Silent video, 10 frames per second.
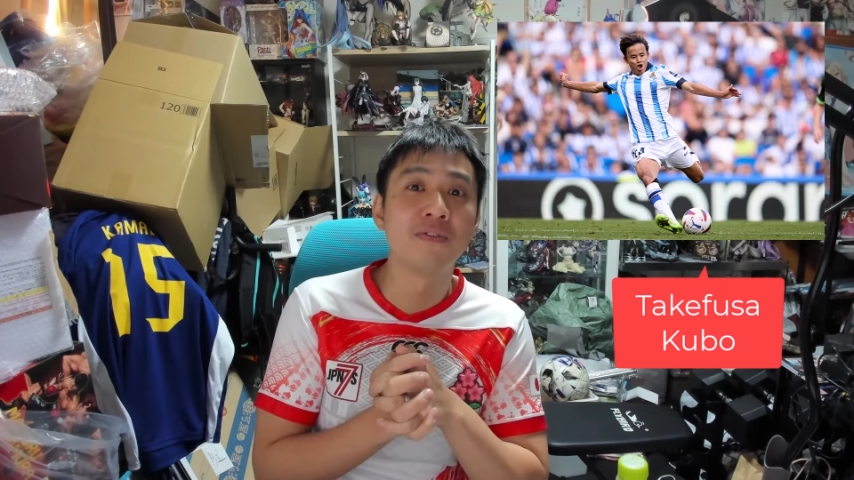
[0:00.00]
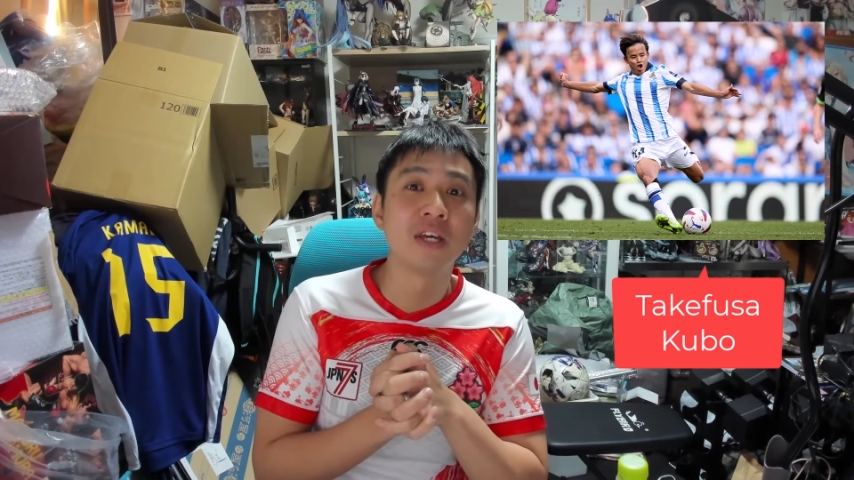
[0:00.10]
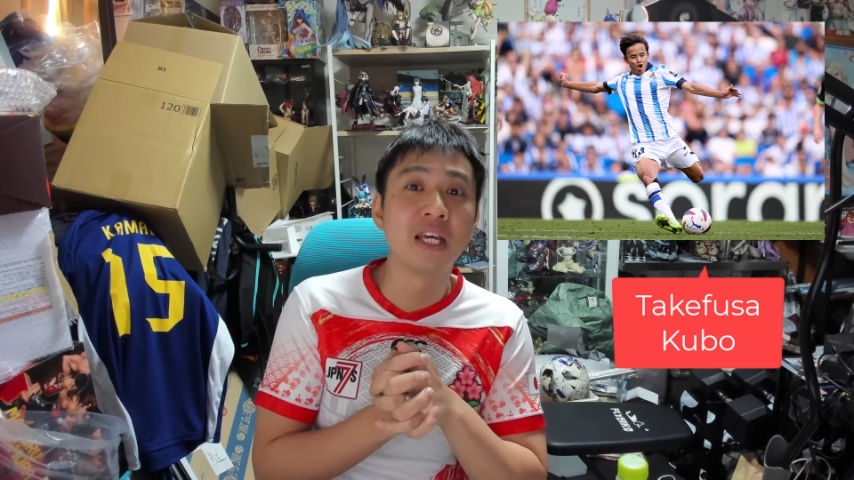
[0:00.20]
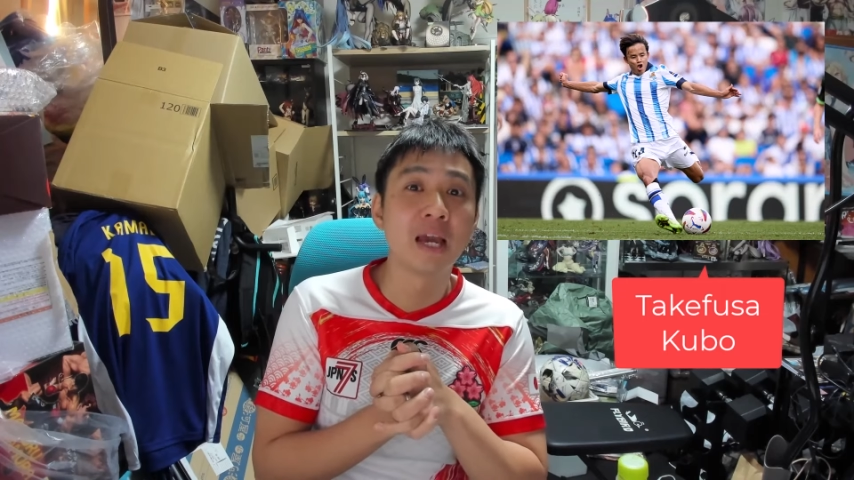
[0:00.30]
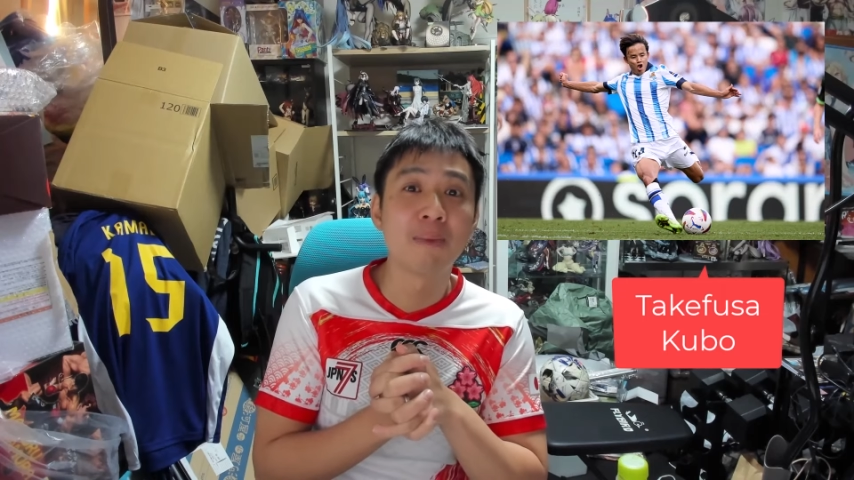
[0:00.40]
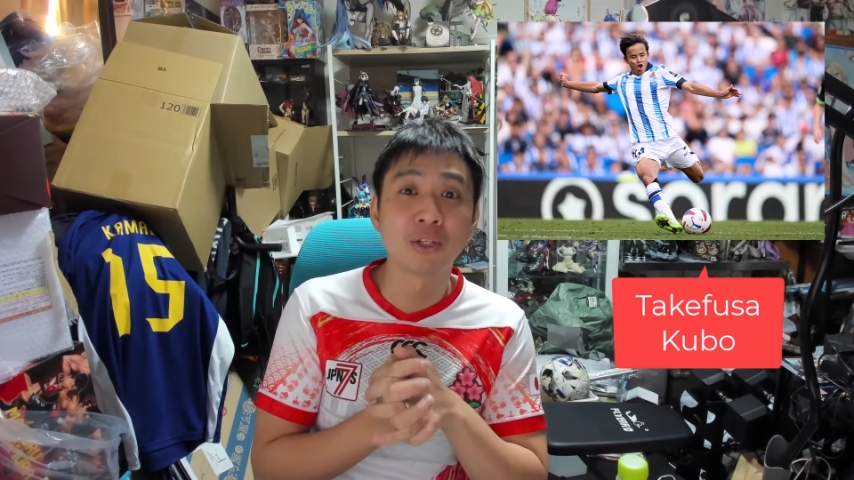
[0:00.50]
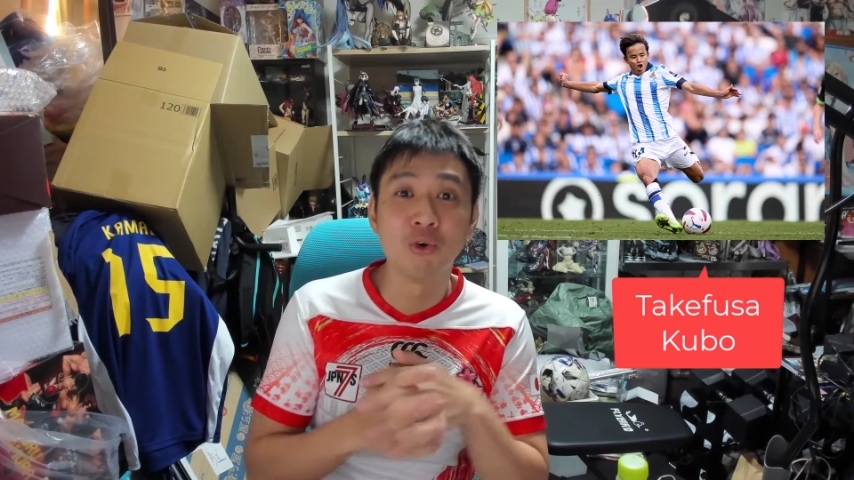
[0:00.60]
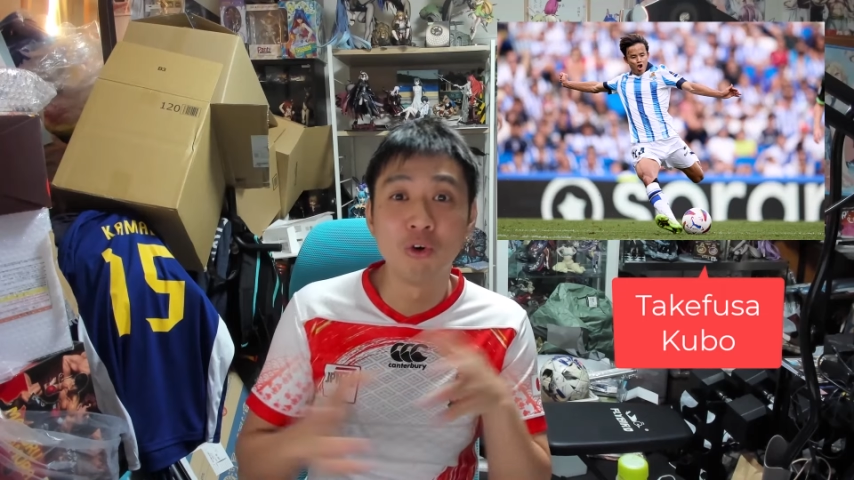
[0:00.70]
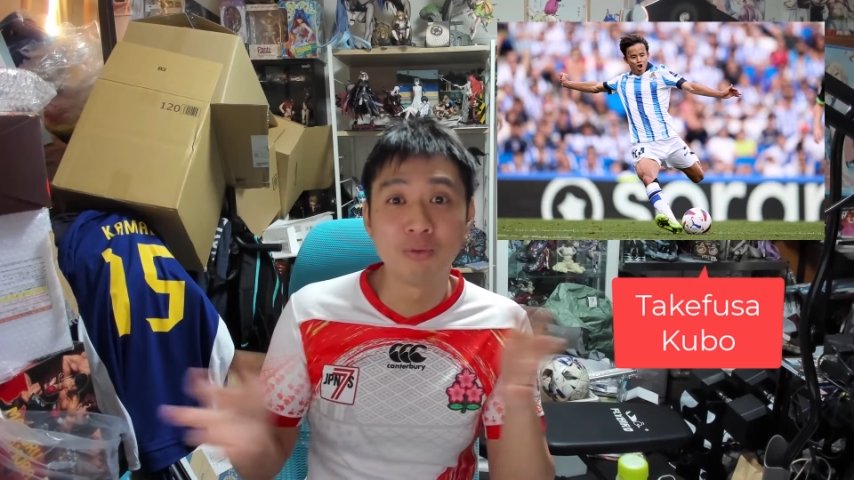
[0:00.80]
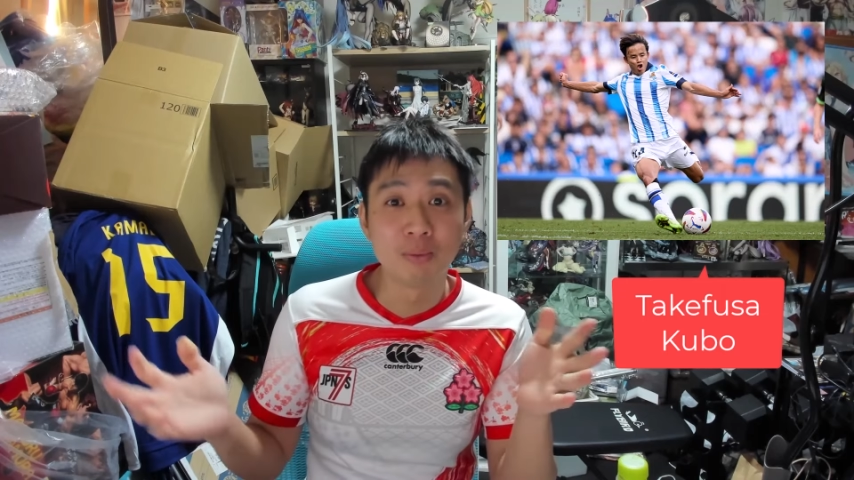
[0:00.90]
He came back to
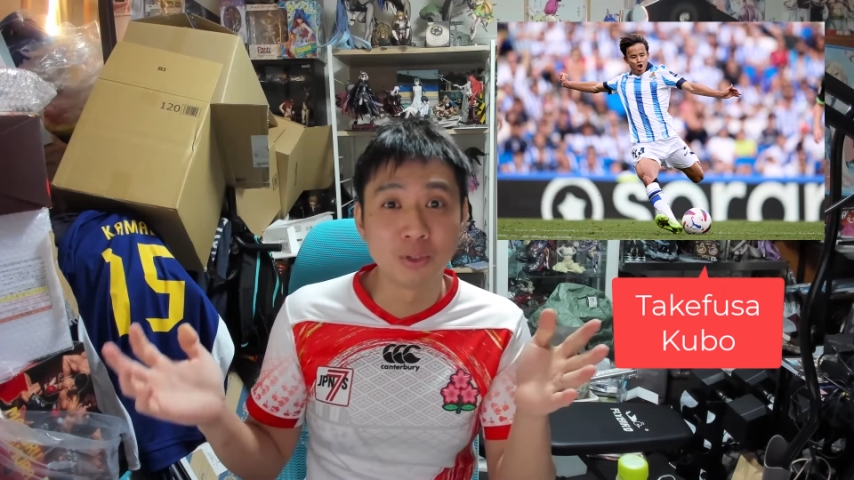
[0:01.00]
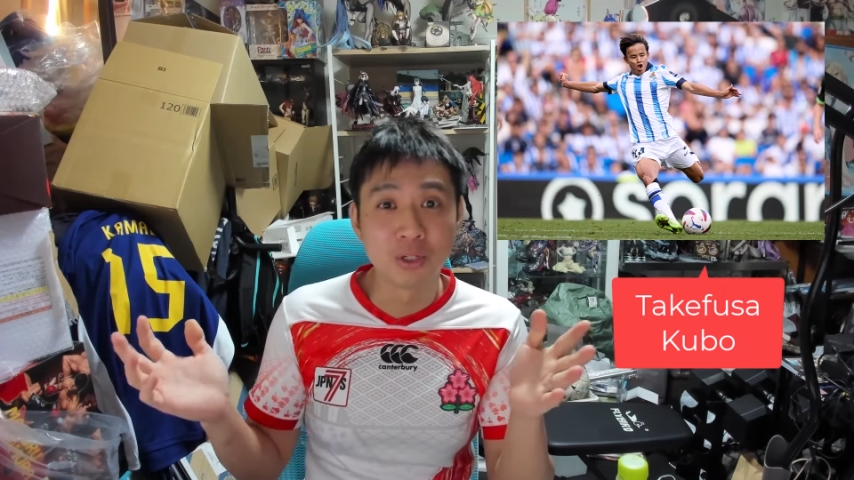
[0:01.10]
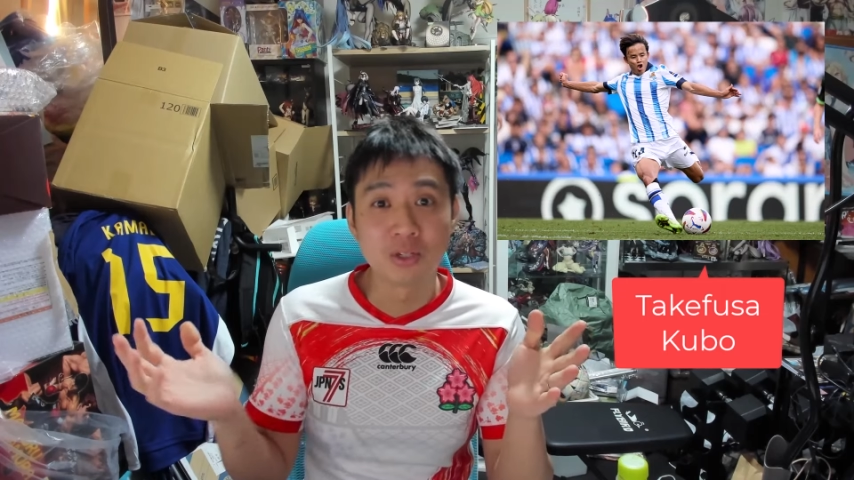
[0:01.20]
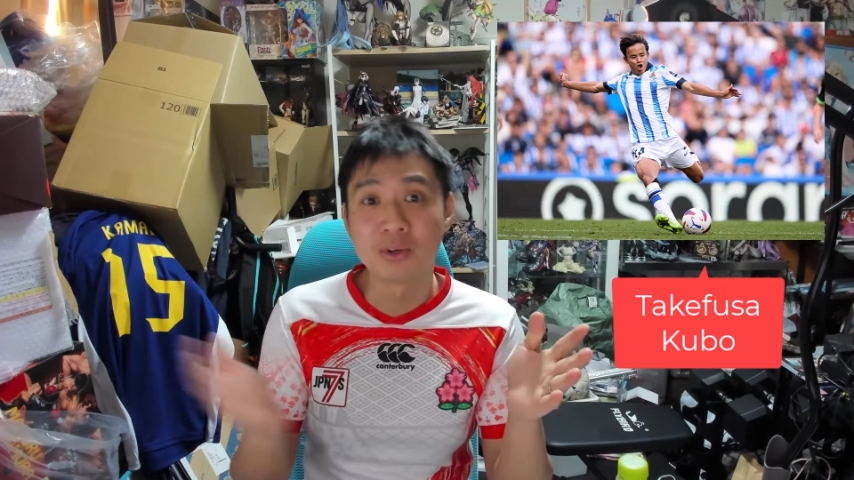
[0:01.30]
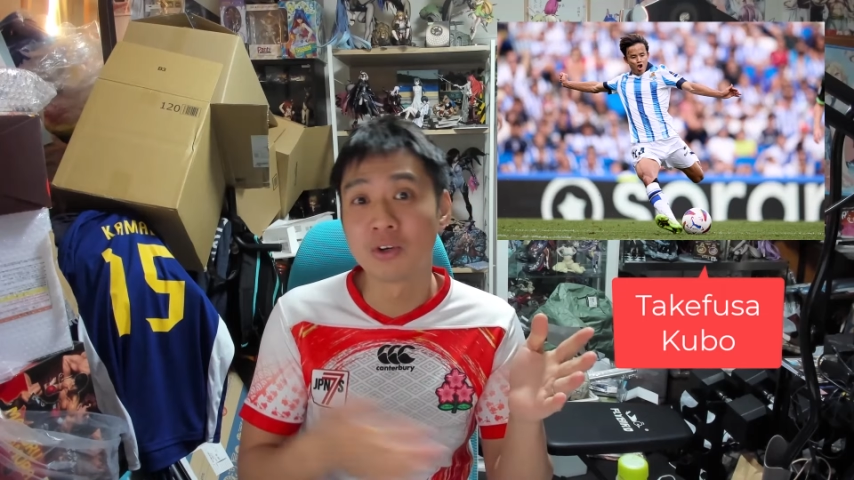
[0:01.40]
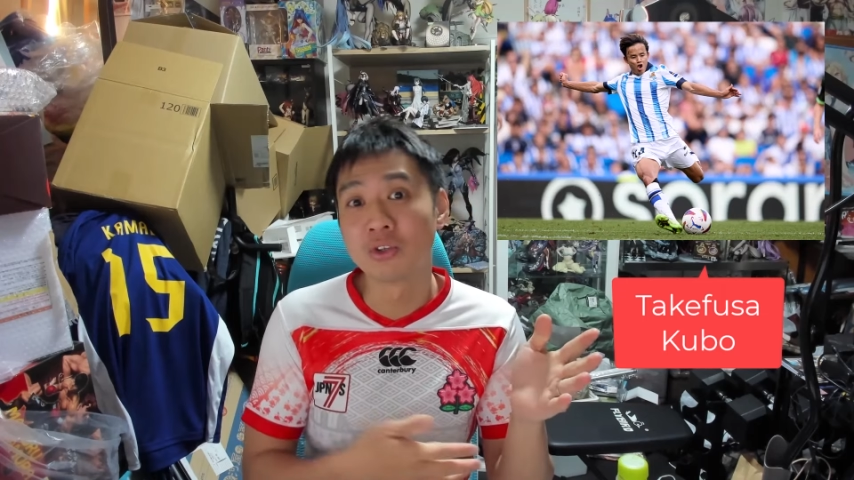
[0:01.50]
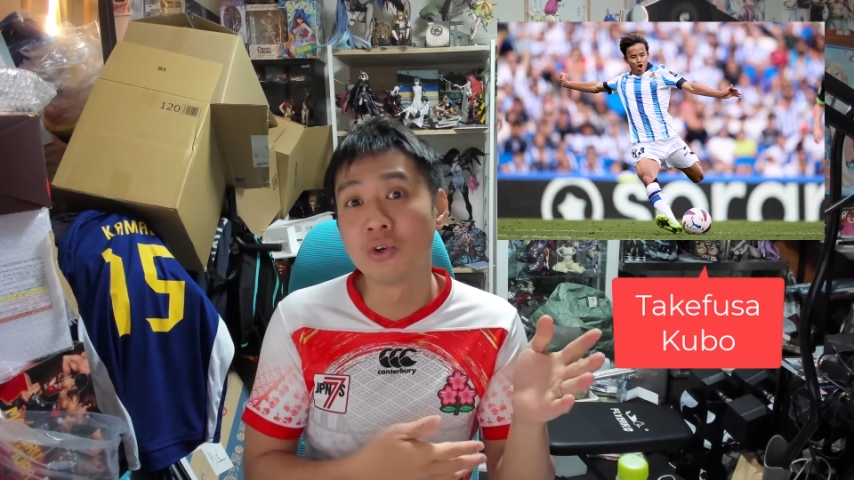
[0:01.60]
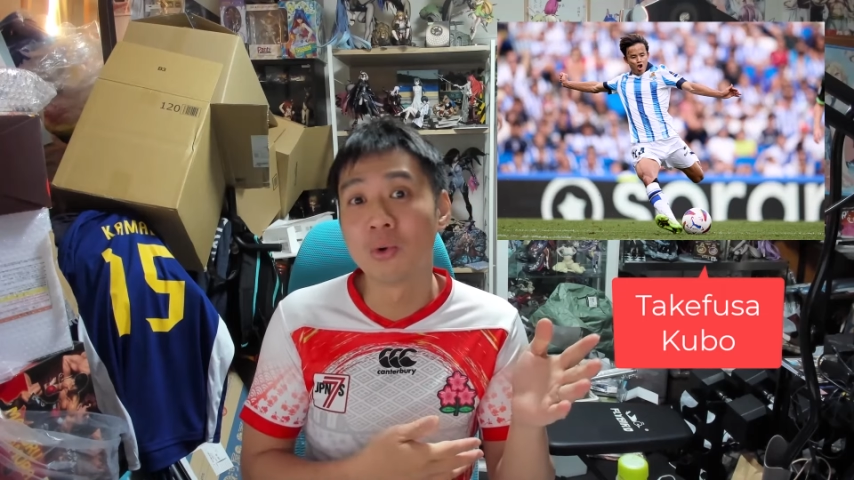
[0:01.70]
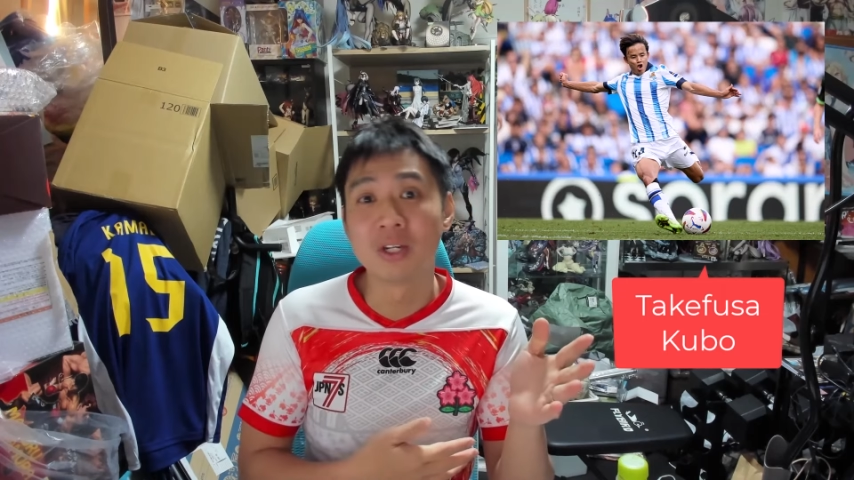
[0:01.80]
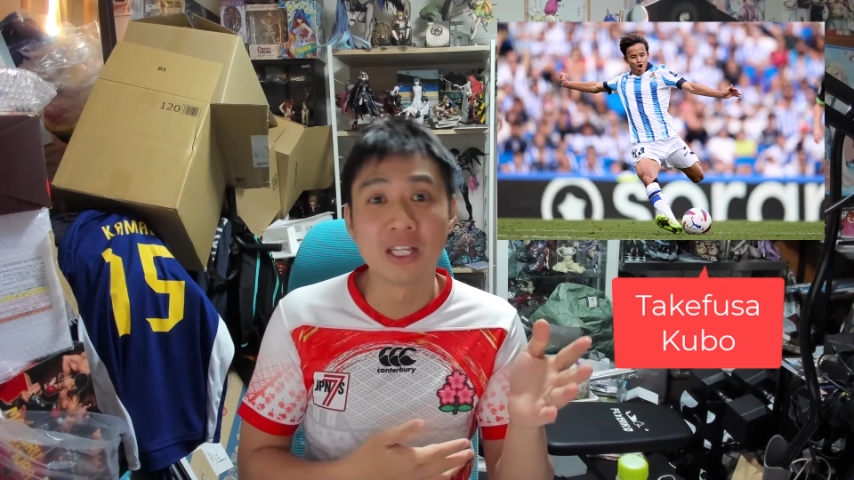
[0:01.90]
haunt Real Madrid as well, got 2
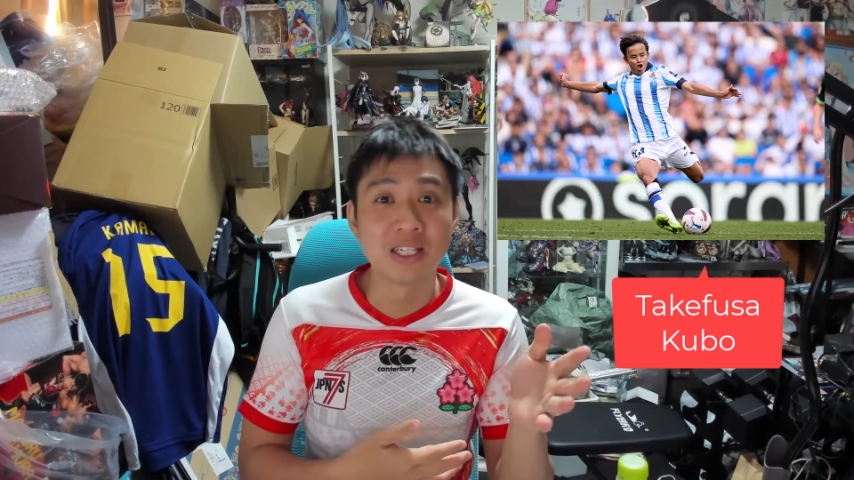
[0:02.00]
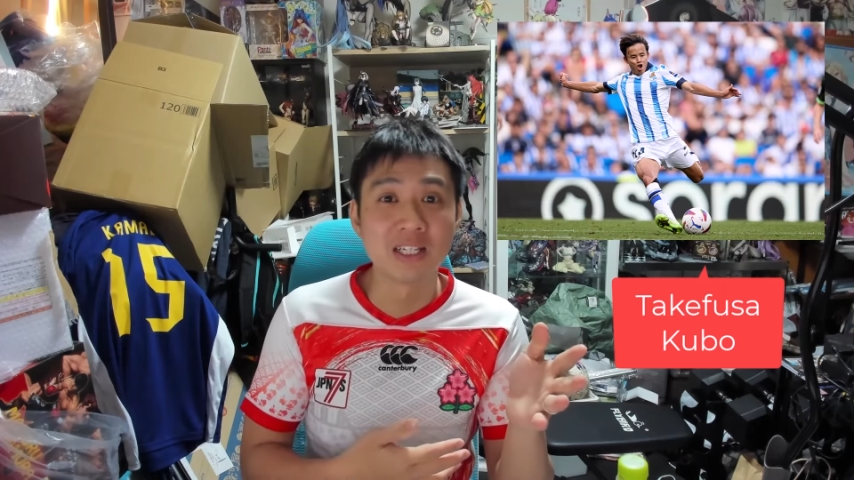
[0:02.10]
quality assists